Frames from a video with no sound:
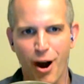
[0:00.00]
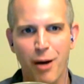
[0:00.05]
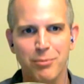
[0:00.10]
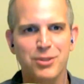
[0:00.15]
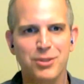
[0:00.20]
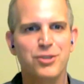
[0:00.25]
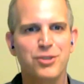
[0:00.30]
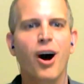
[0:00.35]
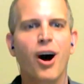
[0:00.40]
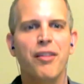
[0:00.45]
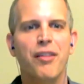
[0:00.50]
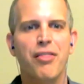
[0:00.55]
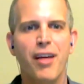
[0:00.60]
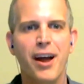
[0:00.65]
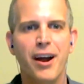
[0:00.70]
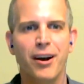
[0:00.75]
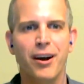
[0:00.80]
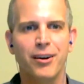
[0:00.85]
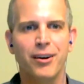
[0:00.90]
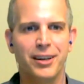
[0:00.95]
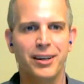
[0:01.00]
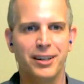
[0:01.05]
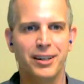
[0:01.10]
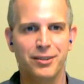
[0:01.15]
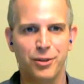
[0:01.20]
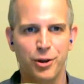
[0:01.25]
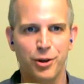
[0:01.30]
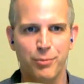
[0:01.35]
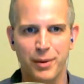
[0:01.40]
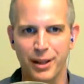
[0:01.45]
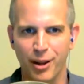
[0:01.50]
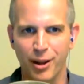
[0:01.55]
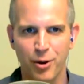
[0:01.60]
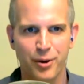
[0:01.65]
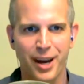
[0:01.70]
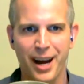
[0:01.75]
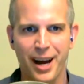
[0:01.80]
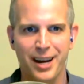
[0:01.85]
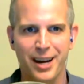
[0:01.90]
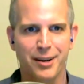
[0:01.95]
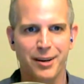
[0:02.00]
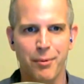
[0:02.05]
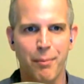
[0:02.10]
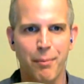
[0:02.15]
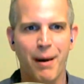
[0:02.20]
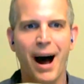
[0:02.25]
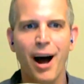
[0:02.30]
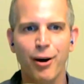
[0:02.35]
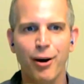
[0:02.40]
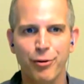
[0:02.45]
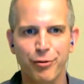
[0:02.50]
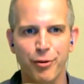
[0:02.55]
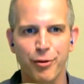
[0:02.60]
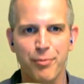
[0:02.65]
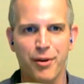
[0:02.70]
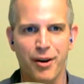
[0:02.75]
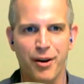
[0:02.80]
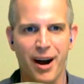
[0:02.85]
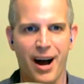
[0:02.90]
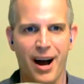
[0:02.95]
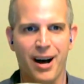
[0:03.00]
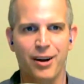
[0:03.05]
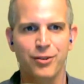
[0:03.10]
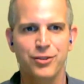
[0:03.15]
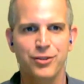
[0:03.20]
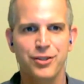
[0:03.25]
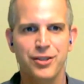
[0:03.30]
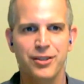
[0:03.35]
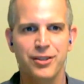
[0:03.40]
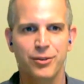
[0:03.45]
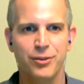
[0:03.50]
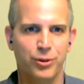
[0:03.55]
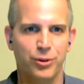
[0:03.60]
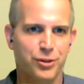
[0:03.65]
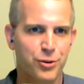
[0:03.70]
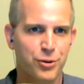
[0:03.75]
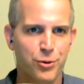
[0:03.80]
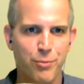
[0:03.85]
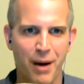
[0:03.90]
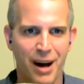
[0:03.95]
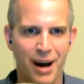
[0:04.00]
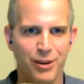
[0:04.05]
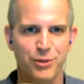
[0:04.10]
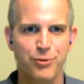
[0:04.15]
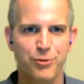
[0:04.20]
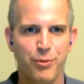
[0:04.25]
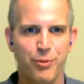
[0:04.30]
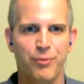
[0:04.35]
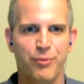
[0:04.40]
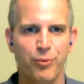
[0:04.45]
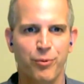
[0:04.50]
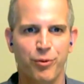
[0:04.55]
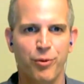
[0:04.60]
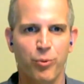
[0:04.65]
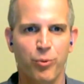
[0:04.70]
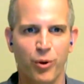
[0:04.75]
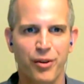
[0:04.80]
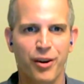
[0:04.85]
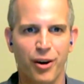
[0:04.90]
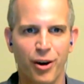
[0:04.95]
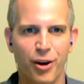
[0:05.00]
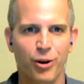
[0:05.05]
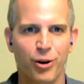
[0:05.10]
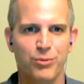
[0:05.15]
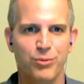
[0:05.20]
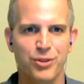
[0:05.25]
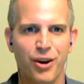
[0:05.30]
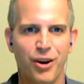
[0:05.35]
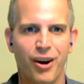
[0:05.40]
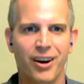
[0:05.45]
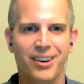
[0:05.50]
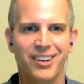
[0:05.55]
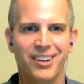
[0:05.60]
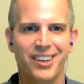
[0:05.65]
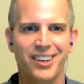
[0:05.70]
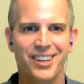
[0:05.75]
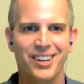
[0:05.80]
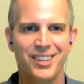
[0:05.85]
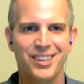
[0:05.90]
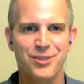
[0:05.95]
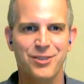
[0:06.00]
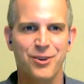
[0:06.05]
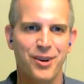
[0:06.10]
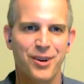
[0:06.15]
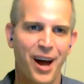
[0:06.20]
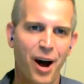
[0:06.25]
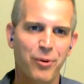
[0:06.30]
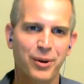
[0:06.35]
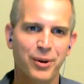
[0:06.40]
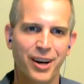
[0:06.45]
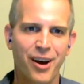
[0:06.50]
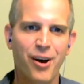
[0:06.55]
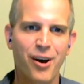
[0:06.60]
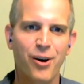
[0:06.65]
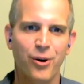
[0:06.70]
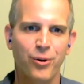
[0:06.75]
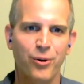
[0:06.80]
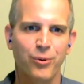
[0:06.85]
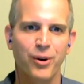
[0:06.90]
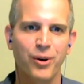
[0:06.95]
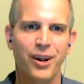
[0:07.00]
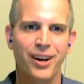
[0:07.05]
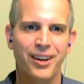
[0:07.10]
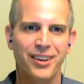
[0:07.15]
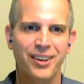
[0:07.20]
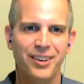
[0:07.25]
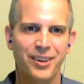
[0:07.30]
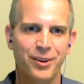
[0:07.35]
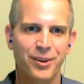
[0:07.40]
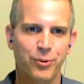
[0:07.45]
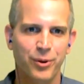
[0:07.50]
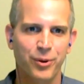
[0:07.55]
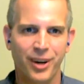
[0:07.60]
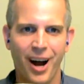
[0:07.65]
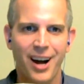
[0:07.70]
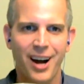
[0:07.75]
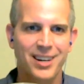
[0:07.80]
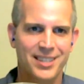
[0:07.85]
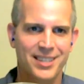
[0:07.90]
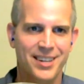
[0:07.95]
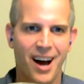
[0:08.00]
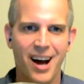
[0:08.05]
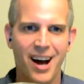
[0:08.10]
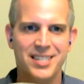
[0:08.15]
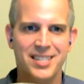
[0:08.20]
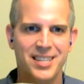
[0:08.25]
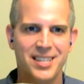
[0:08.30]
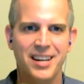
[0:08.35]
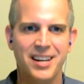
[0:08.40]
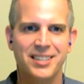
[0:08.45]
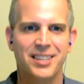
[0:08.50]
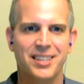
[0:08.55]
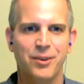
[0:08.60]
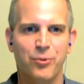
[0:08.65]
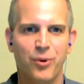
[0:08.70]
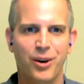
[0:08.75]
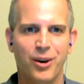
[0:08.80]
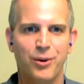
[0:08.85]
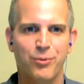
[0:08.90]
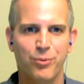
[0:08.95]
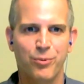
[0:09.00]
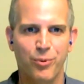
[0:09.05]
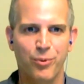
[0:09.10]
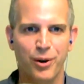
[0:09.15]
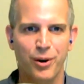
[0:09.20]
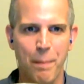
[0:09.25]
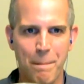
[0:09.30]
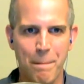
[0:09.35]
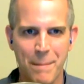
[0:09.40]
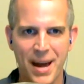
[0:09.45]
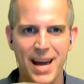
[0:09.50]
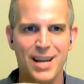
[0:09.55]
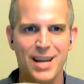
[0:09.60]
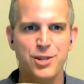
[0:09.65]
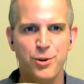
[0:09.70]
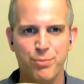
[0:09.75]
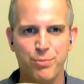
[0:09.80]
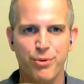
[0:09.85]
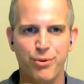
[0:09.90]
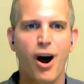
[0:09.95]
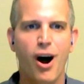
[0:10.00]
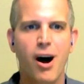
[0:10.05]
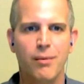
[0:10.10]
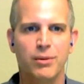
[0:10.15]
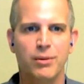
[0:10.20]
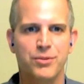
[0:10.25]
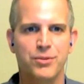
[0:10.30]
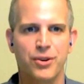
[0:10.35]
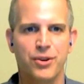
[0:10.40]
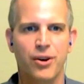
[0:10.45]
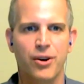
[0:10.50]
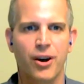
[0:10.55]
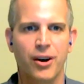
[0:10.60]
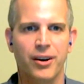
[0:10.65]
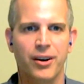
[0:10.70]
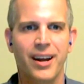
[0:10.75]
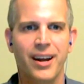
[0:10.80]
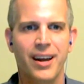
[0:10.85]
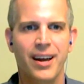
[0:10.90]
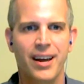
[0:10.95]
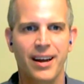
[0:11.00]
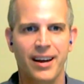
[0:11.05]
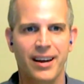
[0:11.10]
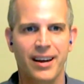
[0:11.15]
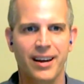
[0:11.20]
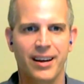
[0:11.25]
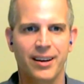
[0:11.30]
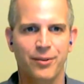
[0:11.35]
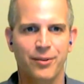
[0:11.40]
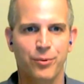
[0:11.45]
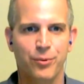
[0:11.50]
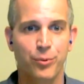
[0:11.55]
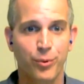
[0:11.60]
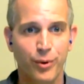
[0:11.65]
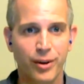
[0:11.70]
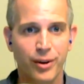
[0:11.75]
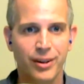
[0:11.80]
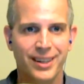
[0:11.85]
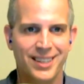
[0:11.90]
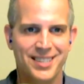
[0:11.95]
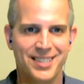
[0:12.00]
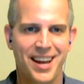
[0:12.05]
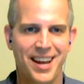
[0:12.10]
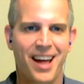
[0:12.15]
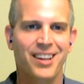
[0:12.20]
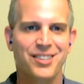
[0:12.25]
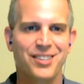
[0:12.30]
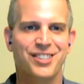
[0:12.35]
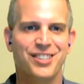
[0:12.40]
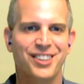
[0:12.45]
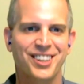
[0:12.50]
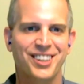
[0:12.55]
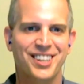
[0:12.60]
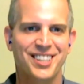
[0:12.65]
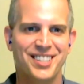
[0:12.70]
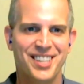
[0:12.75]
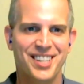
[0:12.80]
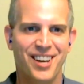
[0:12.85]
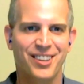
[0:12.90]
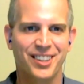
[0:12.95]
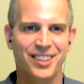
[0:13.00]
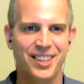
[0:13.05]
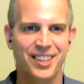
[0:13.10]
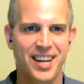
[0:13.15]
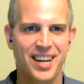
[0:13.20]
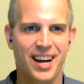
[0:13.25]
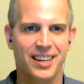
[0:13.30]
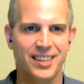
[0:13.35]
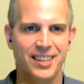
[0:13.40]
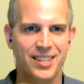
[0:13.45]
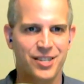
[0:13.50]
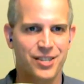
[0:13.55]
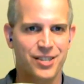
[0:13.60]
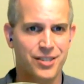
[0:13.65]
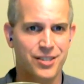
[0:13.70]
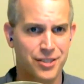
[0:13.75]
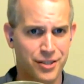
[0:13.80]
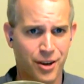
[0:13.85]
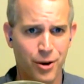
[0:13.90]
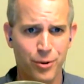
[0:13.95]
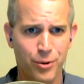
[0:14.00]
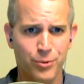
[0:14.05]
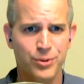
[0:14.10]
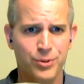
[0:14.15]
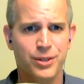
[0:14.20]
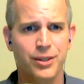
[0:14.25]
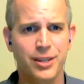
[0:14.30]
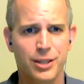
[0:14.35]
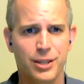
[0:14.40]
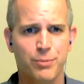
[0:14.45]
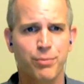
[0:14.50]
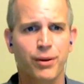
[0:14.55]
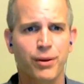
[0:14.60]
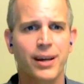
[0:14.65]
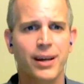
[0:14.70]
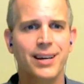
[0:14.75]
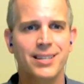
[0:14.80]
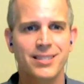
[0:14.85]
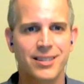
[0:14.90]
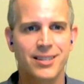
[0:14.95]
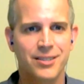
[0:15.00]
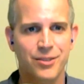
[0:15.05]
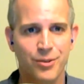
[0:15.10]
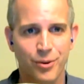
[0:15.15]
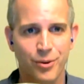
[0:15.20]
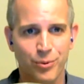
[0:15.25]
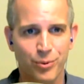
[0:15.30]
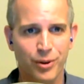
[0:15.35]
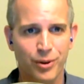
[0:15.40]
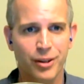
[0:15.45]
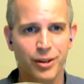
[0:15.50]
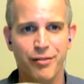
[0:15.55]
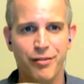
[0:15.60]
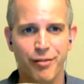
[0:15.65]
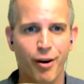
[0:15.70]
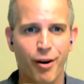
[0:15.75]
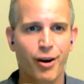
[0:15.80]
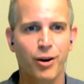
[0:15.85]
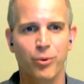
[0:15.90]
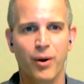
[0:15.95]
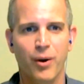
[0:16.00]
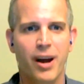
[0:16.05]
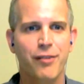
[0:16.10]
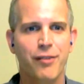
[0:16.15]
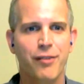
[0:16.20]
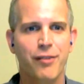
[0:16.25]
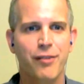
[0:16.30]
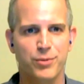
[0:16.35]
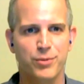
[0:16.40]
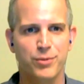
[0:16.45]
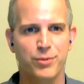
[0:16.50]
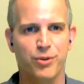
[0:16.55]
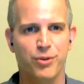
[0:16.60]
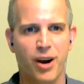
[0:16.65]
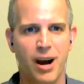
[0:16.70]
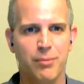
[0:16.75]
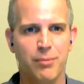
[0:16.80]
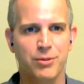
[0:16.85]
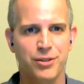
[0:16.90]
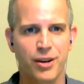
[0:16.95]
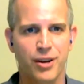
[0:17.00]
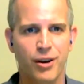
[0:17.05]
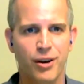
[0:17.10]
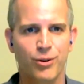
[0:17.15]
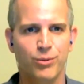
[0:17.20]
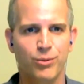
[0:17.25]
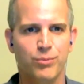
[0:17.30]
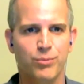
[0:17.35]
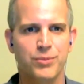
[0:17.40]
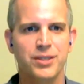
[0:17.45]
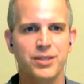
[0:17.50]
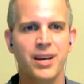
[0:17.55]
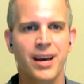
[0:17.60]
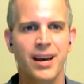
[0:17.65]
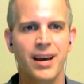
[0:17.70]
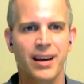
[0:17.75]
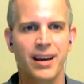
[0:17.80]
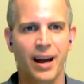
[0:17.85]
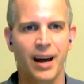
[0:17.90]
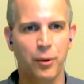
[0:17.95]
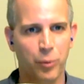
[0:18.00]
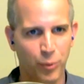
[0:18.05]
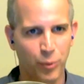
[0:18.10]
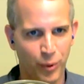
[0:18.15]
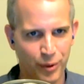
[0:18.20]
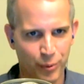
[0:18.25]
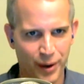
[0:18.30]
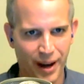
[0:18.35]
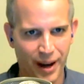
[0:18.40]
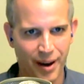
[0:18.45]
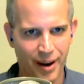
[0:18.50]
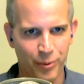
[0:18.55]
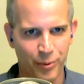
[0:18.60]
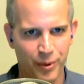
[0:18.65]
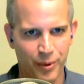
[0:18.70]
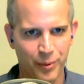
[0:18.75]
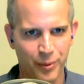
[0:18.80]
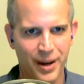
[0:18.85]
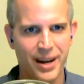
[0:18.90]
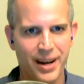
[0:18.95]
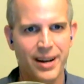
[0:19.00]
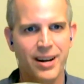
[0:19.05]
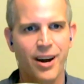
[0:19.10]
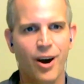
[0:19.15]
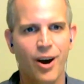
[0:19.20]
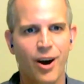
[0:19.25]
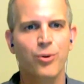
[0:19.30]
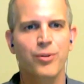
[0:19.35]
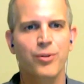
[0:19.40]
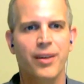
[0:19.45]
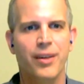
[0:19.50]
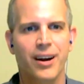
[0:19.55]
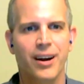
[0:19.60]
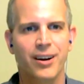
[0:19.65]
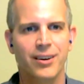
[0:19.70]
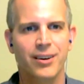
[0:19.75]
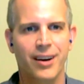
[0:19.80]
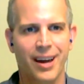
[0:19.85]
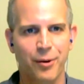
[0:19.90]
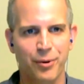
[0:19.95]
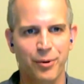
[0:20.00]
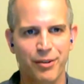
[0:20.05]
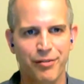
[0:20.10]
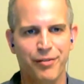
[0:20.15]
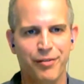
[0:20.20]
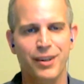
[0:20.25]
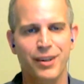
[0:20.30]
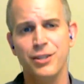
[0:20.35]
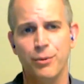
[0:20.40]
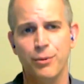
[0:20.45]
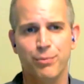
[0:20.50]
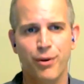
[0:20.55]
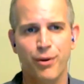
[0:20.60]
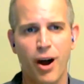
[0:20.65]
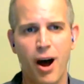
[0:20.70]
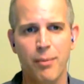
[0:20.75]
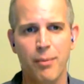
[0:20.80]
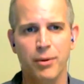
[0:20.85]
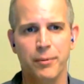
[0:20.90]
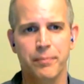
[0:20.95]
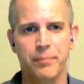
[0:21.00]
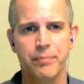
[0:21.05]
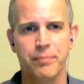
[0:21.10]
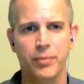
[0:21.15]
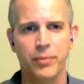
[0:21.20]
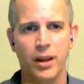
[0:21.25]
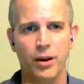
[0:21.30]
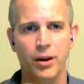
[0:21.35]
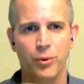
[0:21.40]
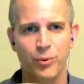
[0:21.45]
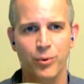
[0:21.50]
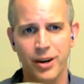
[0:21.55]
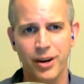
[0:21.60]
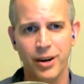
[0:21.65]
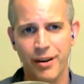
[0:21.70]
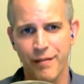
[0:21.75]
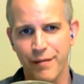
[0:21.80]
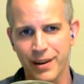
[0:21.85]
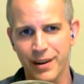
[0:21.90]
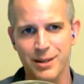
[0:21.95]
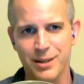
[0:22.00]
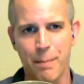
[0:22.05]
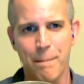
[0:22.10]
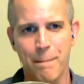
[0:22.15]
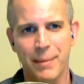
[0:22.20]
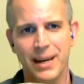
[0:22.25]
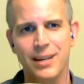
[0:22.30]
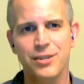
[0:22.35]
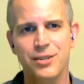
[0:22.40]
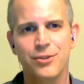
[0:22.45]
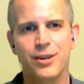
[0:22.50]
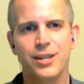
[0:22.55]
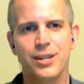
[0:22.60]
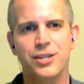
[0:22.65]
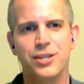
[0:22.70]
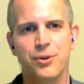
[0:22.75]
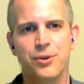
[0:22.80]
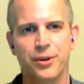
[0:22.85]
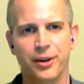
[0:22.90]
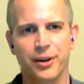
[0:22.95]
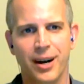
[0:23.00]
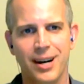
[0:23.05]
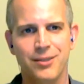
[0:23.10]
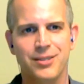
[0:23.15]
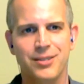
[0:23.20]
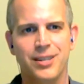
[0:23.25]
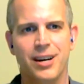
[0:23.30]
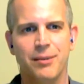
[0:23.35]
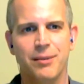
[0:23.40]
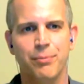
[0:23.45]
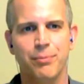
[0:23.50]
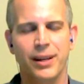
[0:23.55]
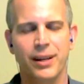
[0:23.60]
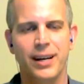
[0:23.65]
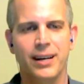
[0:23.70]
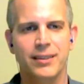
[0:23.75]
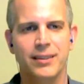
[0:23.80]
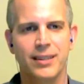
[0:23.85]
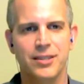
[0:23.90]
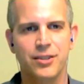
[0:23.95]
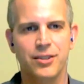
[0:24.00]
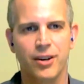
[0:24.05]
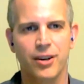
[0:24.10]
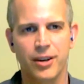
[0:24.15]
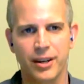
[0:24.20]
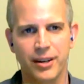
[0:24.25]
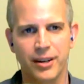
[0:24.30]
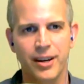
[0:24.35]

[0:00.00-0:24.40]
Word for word: is not there. It could be located a mile from their house or 2 miles from where their homes are. So now we know, you know, we're kind of dissecting where major problems are and really intelligently telling the technicians, go to this place that's really far away from subscribers' homes, and when we go there and we fix the problem, we're going to fix a major issue in our outside plant that's going